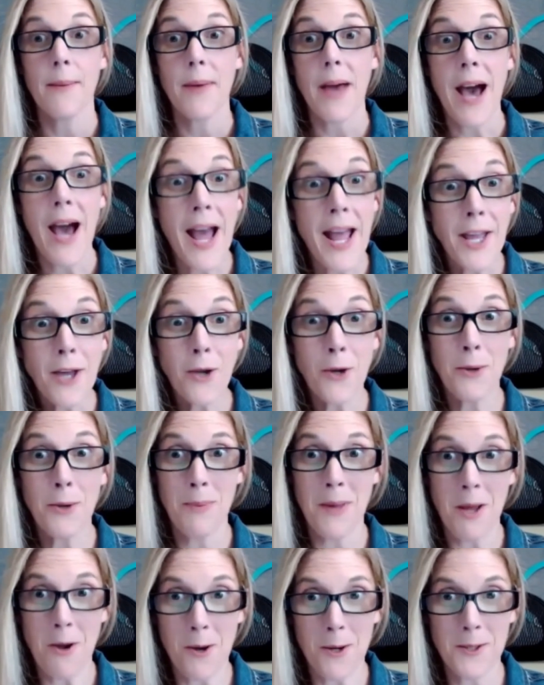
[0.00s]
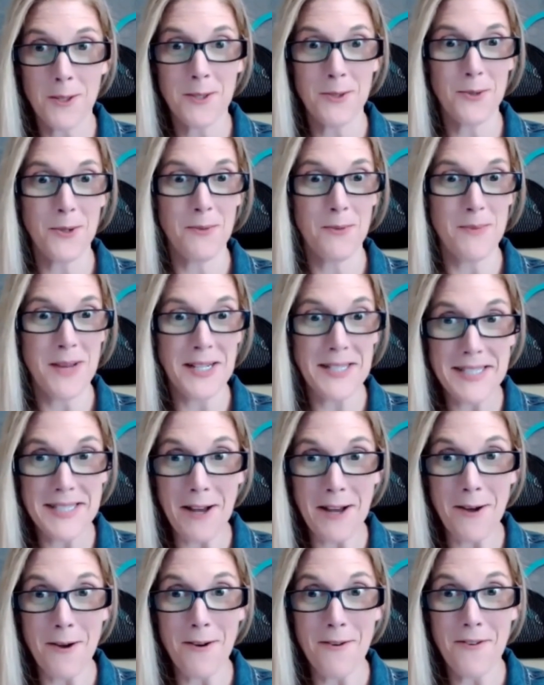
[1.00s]
I couldn't be honest with
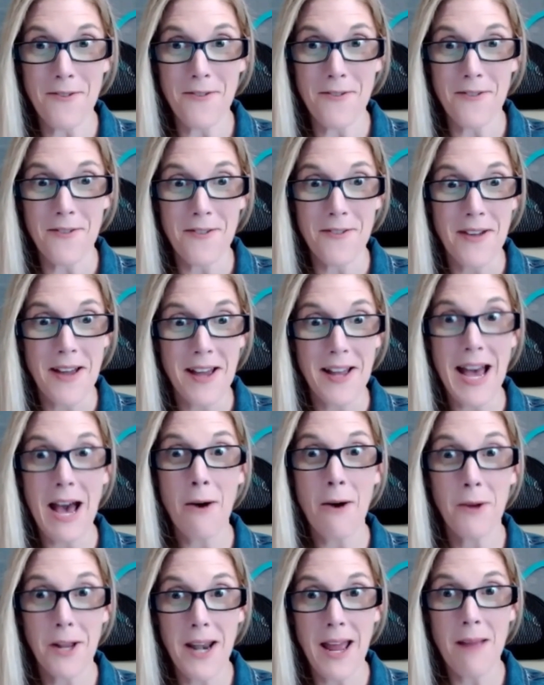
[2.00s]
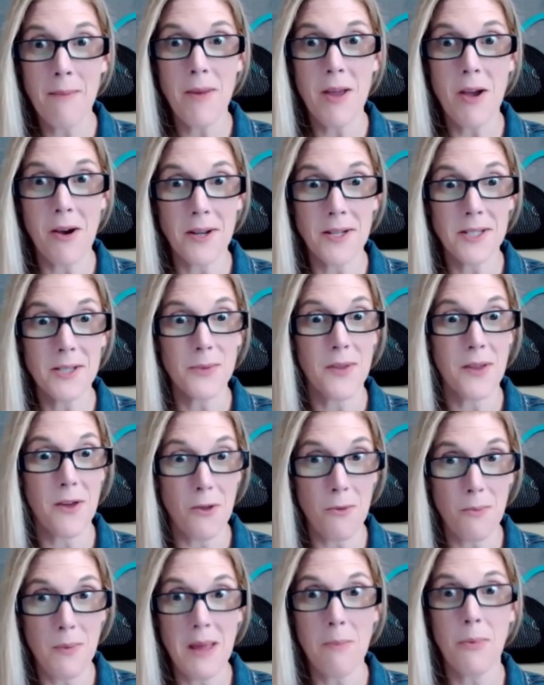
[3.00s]
myself. How could I be honest with
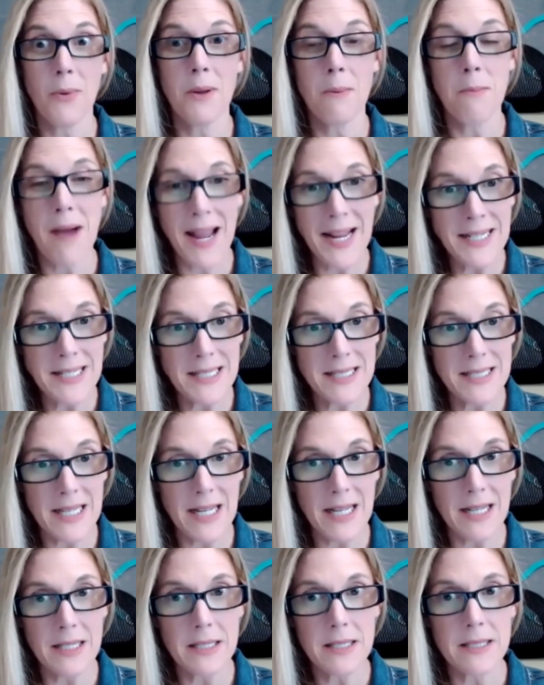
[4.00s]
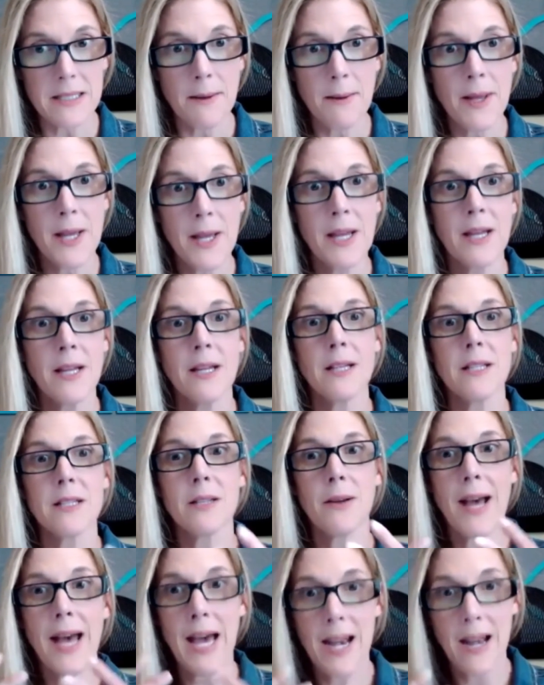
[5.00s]
other people in my disease? So
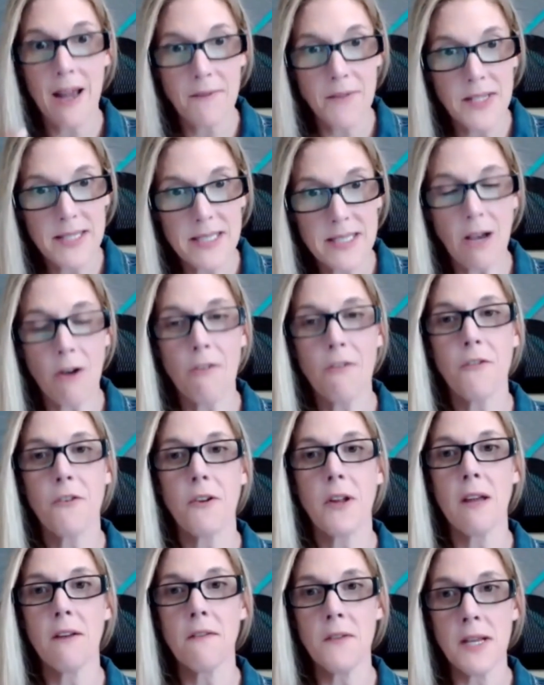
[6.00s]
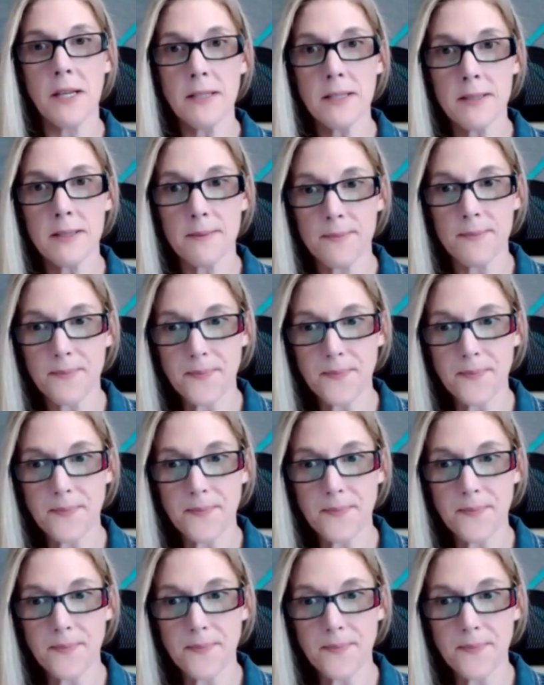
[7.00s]
I had to have the self forgiveness.